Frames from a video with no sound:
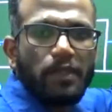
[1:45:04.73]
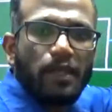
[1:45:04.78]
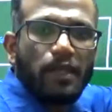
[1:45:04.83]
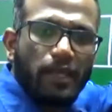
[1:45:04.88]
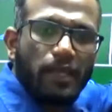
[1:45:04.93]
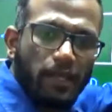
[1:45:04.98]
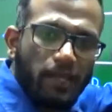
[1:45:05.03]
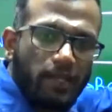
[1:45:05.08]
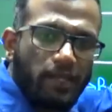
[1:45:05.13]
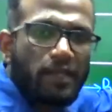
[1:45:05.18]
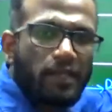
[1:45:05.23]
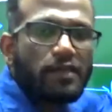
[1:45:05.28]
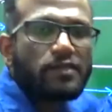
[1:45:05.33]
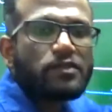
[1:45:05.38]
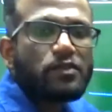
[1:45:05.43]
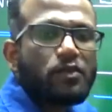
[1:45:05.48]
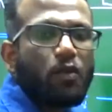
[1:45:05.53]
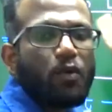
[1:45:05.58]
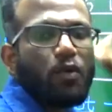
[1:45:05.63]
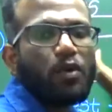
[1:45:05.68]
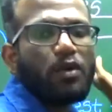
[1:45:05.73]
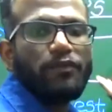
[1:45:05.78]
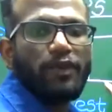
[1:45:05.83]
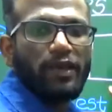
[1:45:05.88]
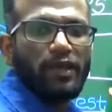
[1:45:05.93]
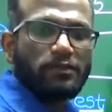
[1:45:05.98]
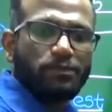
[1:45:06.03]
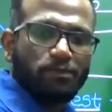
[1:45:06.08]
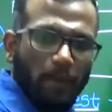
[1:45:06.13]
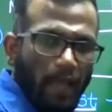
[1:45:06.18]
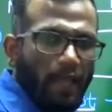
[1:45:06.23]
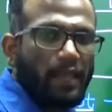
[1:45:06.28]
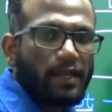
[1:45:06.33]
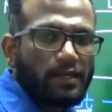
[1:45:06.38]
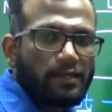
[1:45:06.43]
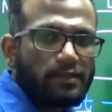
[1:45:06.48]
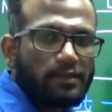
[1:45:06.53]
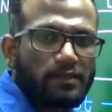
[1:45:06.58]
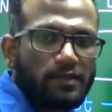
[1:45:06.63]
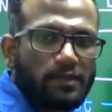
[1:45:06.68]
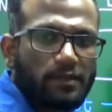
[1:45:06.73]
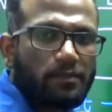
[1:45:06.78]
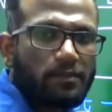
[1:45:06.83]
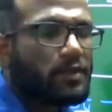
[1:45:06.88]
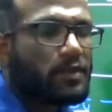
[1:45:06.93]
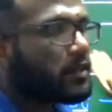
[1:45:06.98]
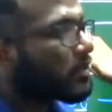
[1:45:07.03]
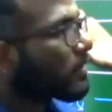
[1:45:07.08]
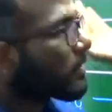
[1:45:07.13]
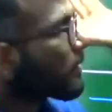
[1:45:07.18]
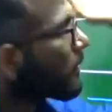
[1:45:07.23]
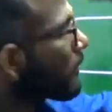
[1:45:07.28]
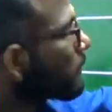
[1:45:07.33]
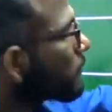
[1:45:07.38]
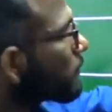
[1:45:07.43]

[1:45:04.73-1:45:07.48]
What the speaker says: it is always balanced. If